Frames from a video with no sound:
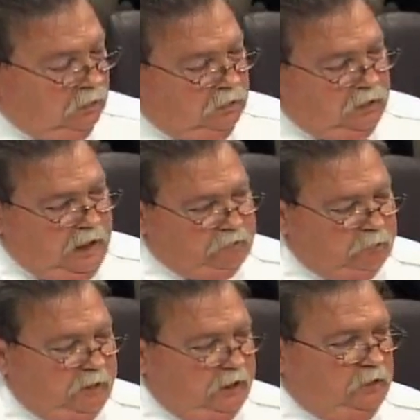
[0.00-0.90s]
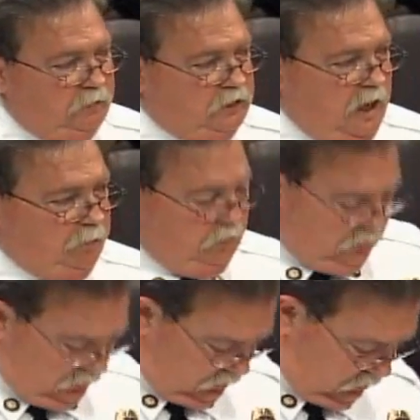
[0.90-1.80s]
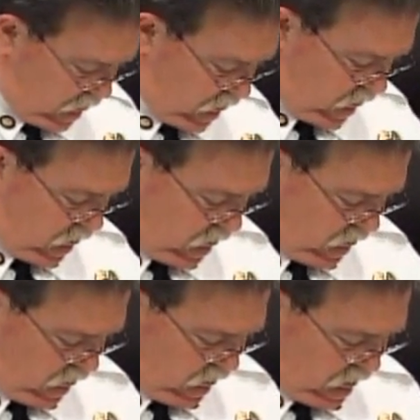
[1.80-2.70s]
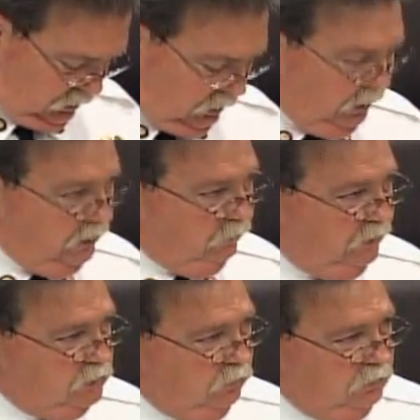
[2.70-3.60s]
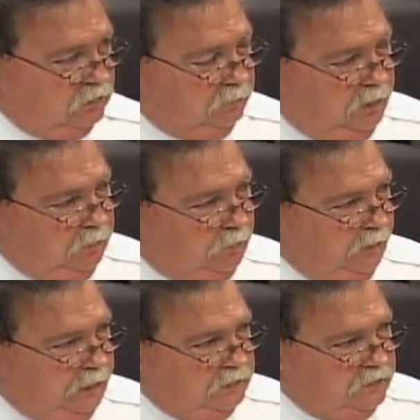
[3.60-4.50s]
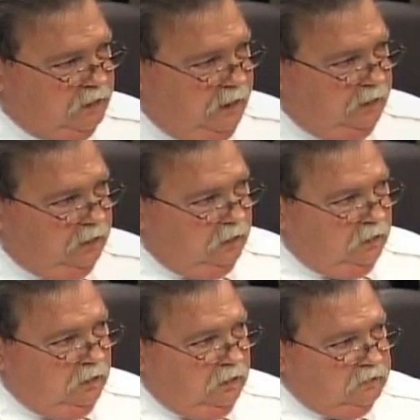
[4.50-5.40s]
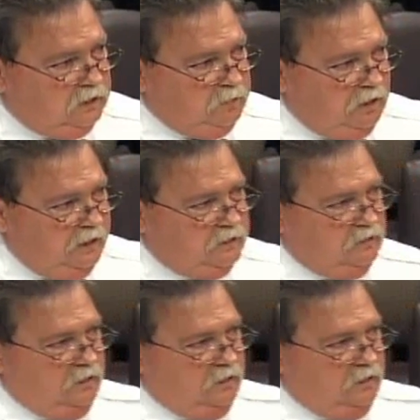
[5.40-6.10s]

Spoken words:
after meeting with Joplin individuals and people throughout the state, some of the lessons that